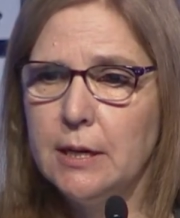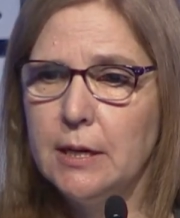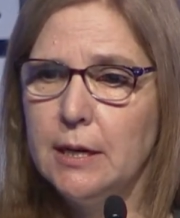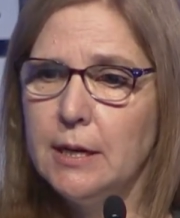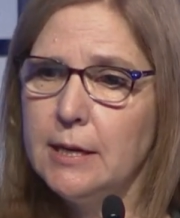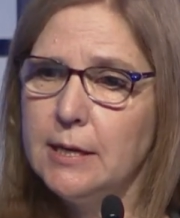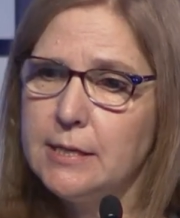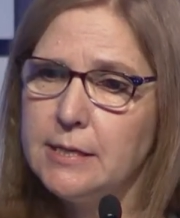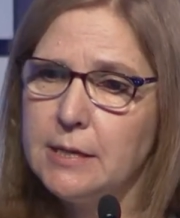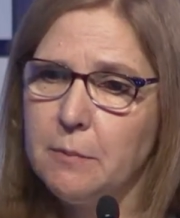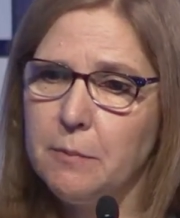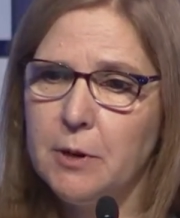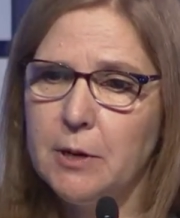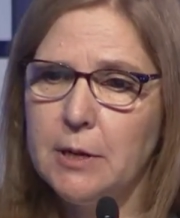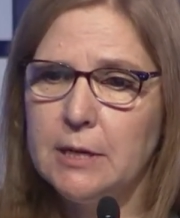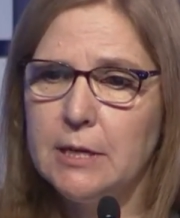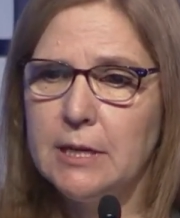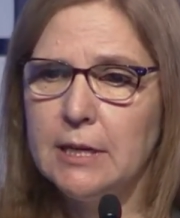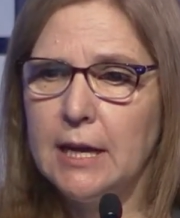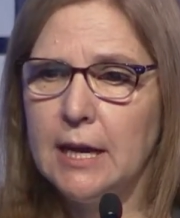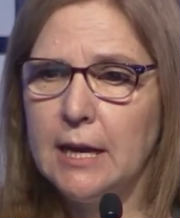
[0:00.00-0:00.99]
Someone
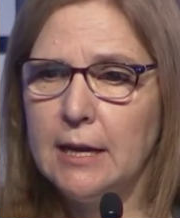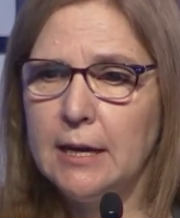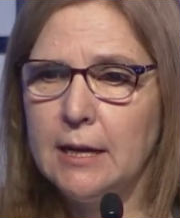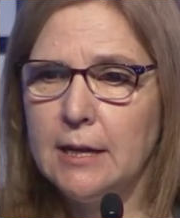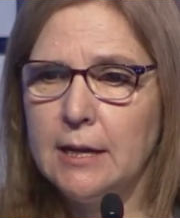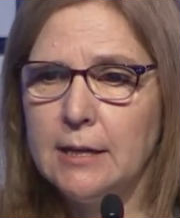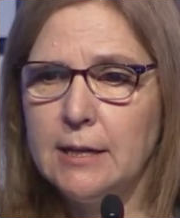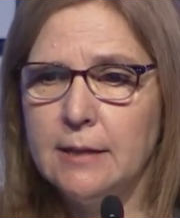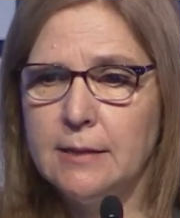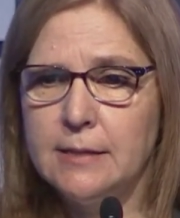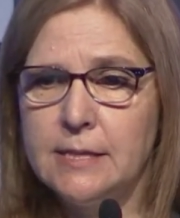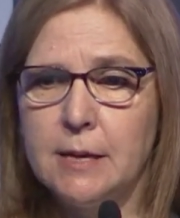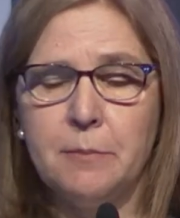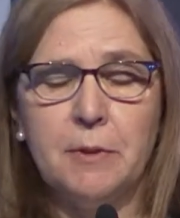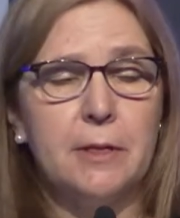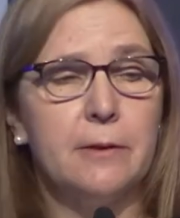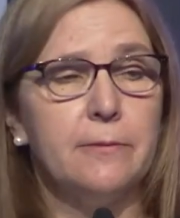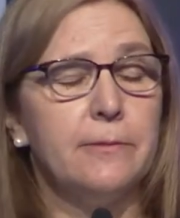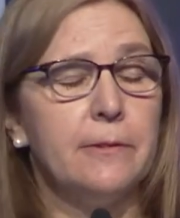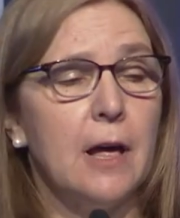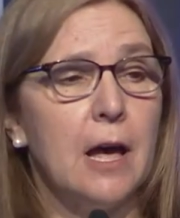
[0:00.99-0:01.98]
indicated some
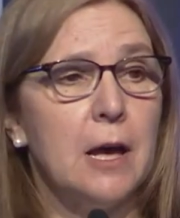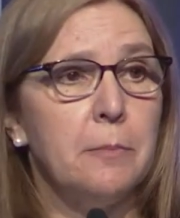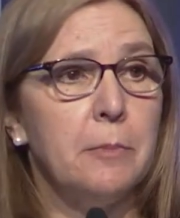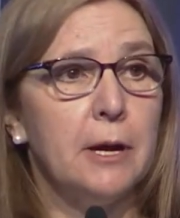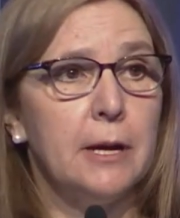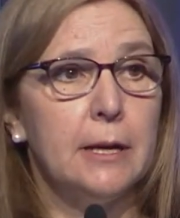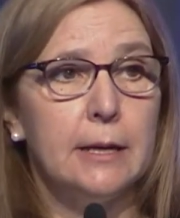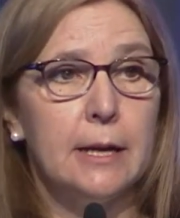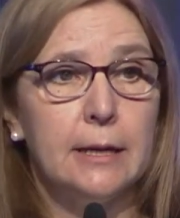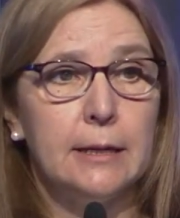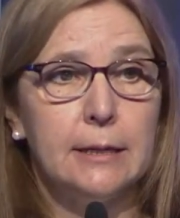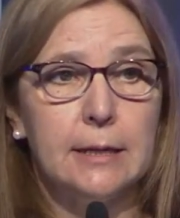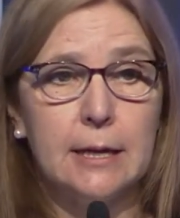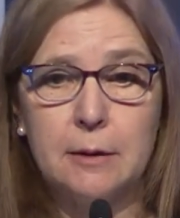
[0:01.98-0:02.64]
of the fly-by-night